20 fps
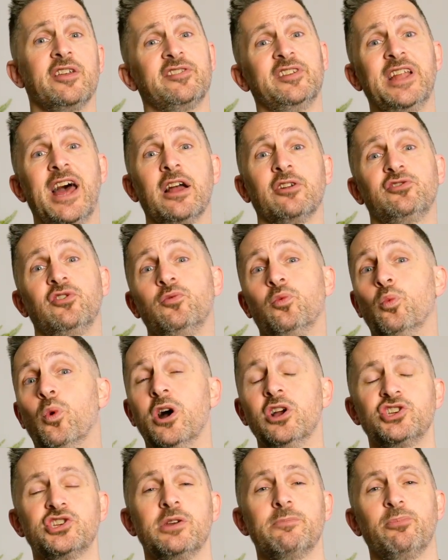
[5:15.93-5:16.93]
as an act of
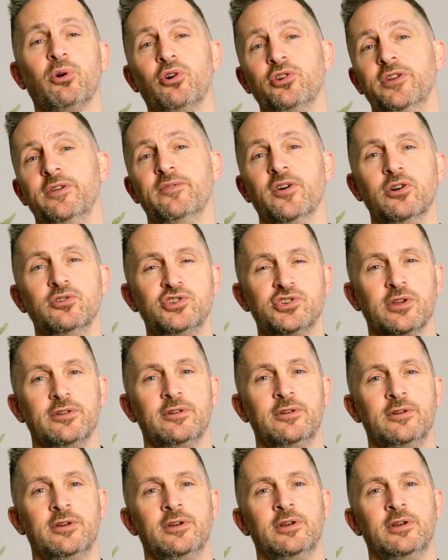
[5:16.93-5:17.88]
worship or devotion.